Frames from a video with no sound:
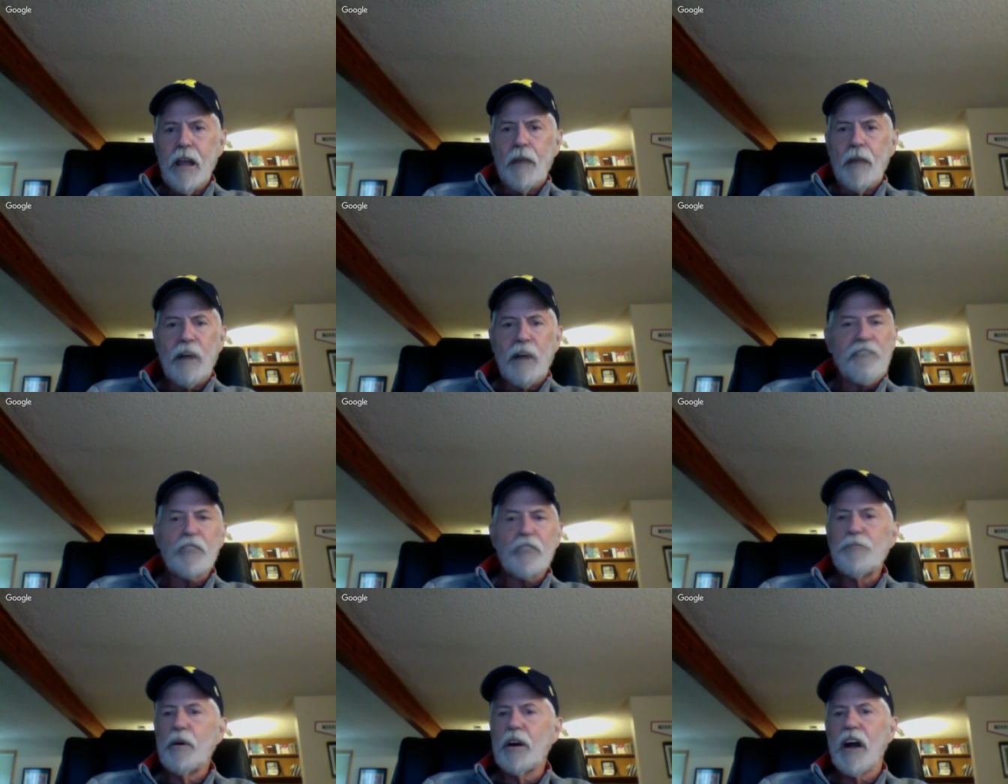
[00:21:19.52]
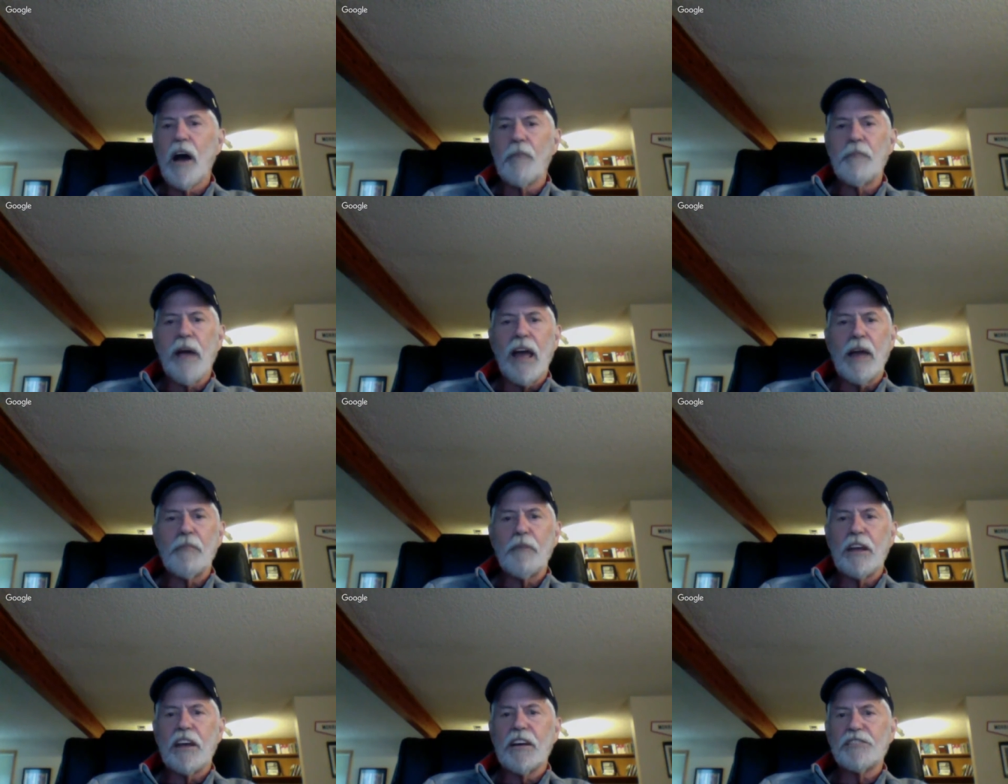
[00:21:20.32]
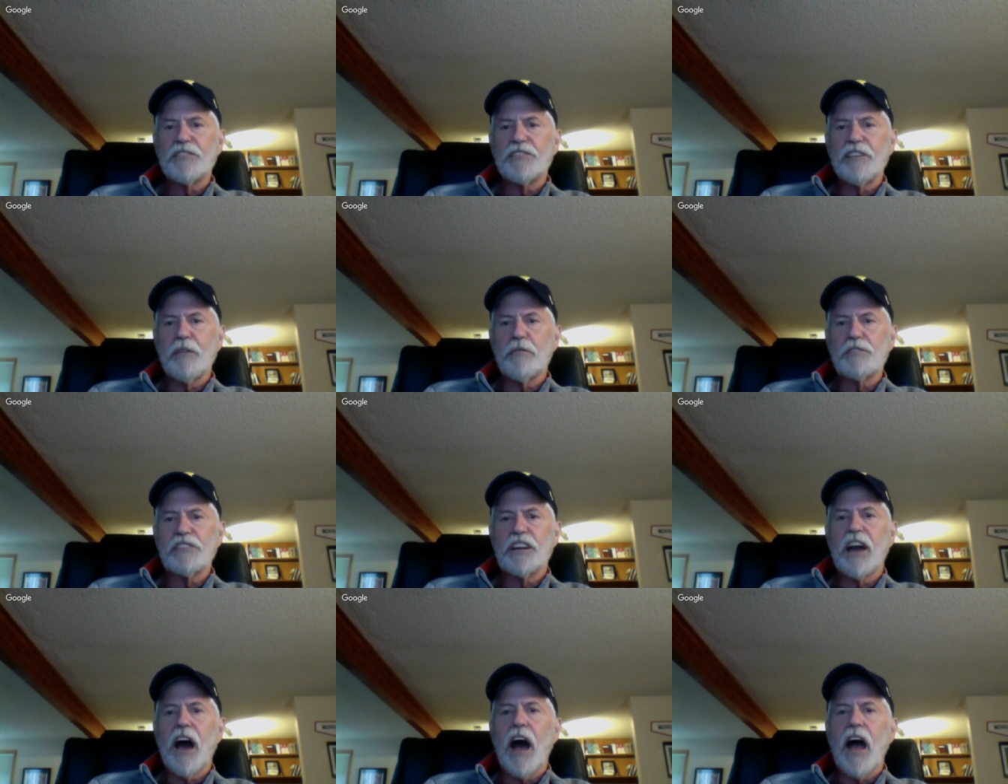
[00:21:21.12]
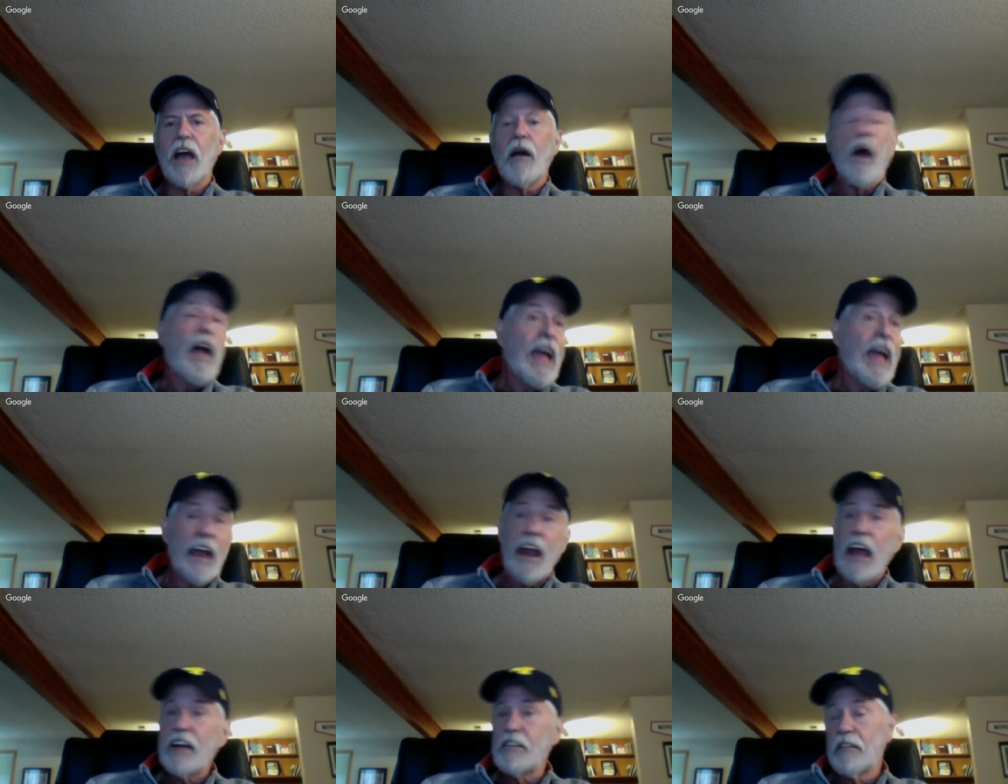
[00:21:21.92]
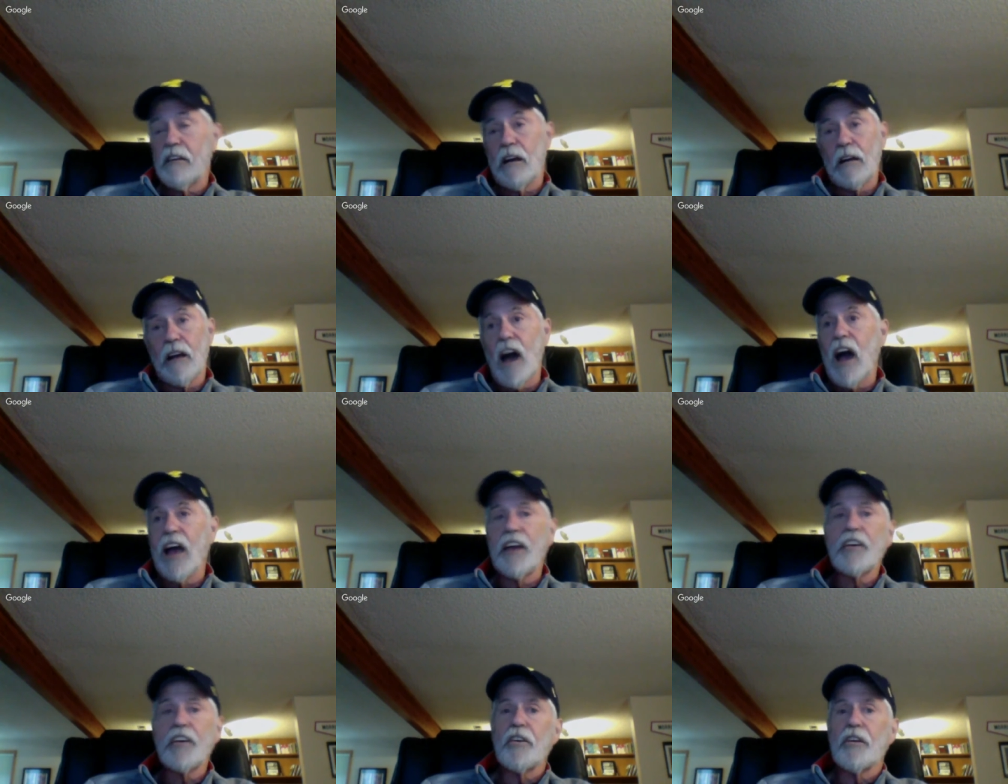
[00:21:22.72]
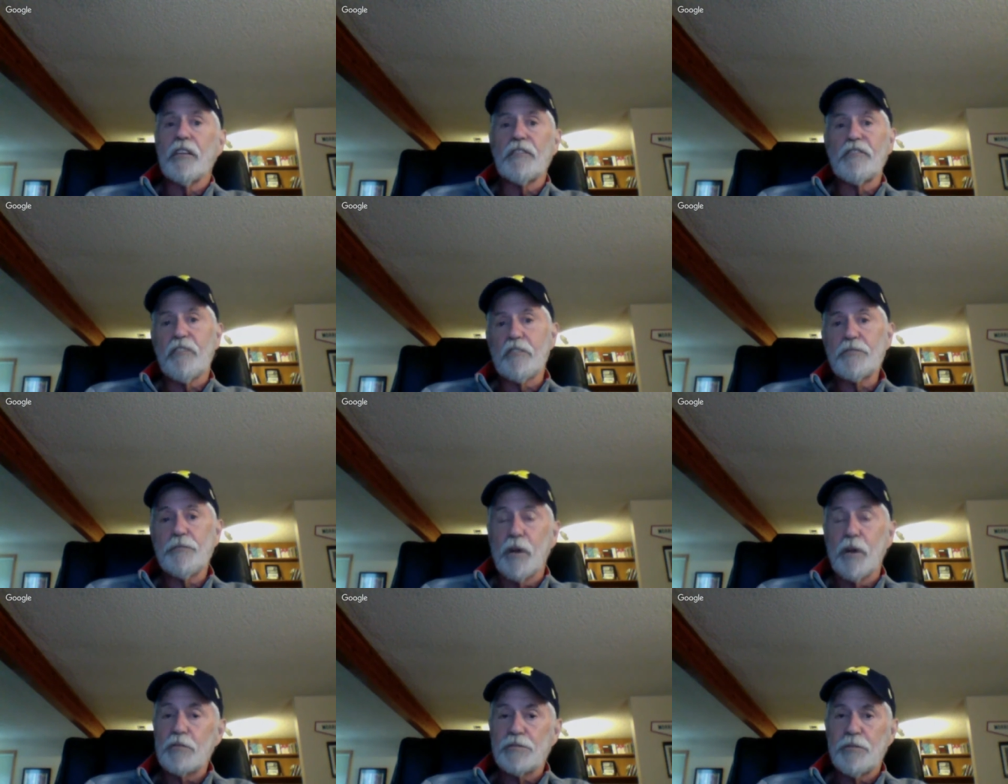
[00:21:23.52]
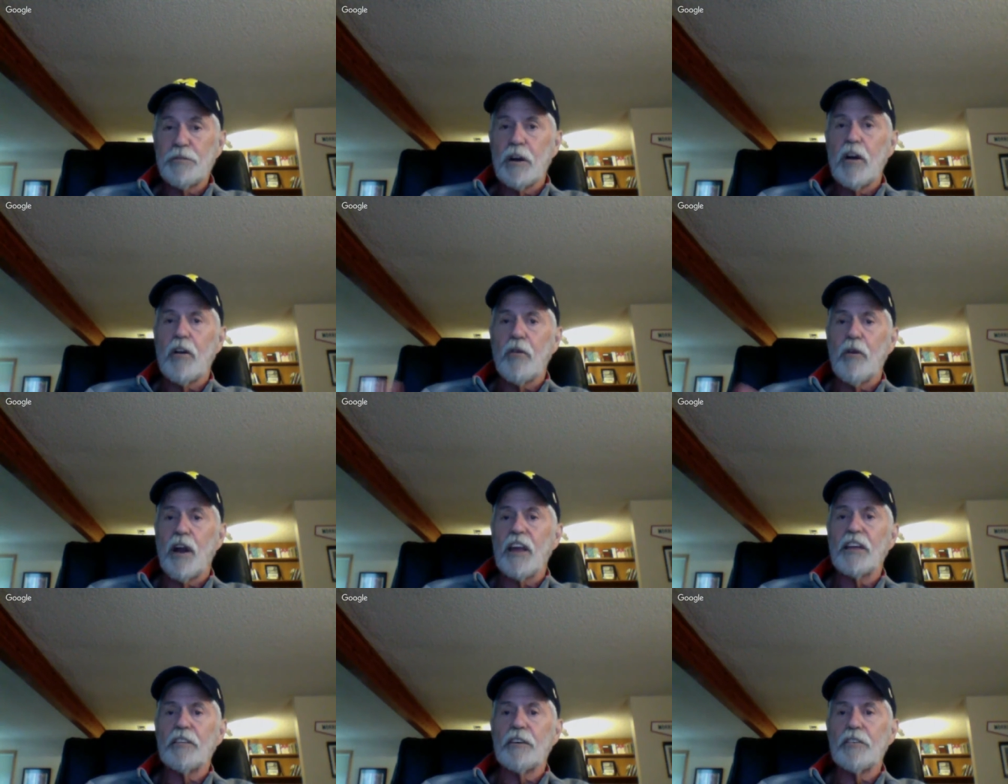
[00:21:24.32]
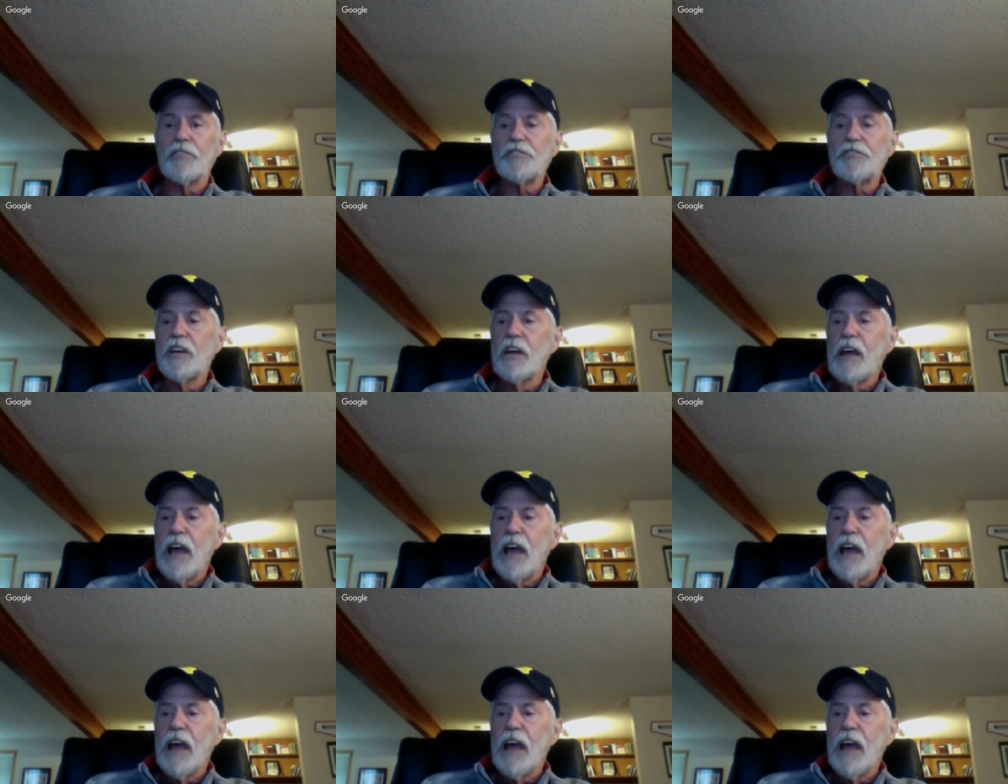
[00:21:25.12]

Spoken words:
first book got banned because there was a guy and a girl in the first book. Was a book called Running Loose.